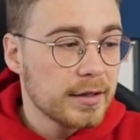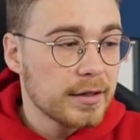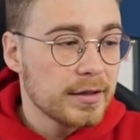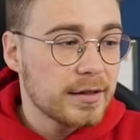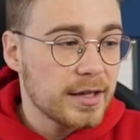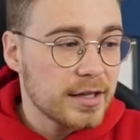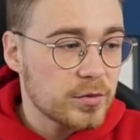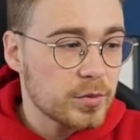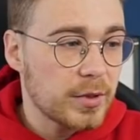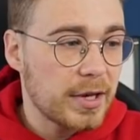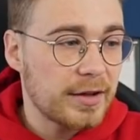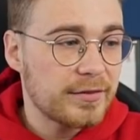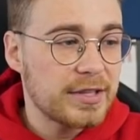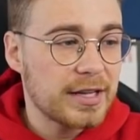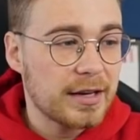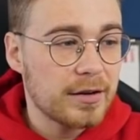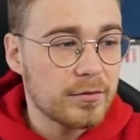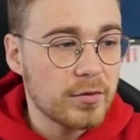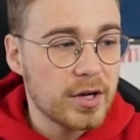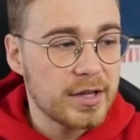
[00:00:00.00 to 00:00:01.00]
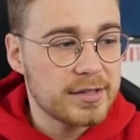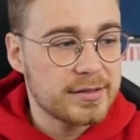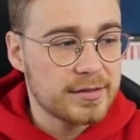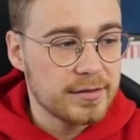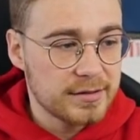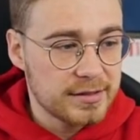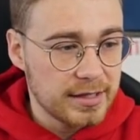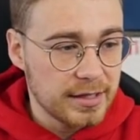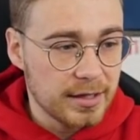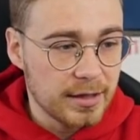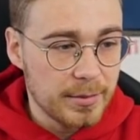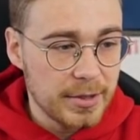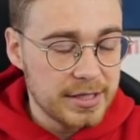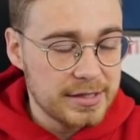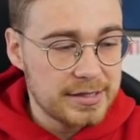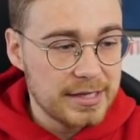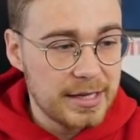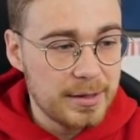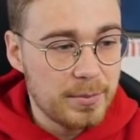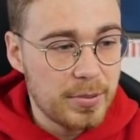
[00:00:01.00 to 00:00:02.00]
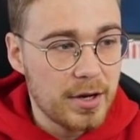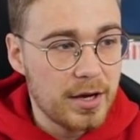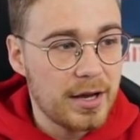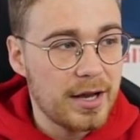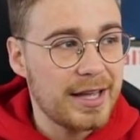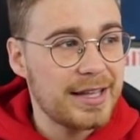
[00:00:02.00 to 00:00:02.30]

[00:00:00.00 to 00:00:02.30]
This would have Declan Rice sitting a bit deeper.